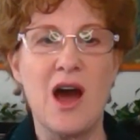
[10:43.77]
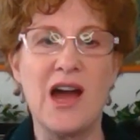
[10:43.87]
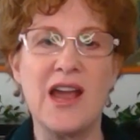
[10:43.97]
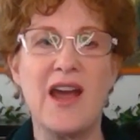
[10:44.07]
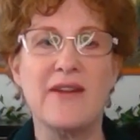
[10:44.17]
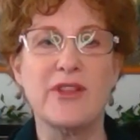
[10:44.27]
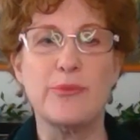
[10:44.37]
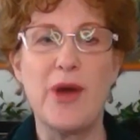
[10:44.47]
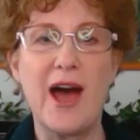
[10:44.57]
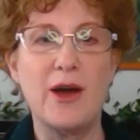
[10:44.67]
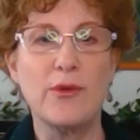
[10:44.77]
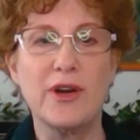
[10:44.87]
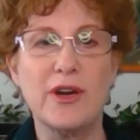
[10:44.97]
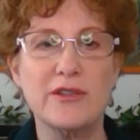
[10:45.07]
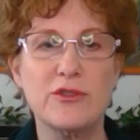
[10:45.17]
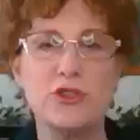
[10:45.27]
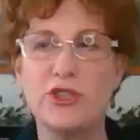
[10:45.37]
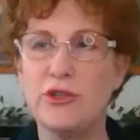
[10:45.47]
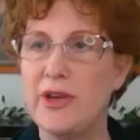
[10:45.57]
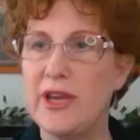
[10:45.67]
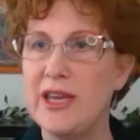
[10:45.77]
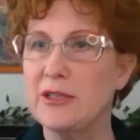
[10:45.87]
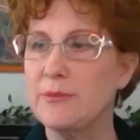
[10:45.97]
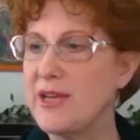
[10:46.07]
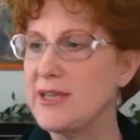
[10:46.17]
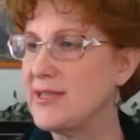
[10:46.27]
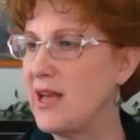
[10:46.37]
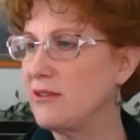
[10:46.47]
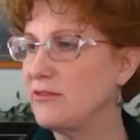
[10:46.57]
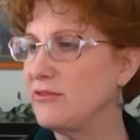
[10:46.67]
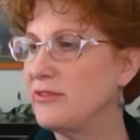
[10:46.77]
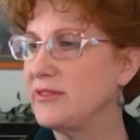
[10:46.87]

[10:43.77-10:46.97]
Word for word: I have the power to heal myself.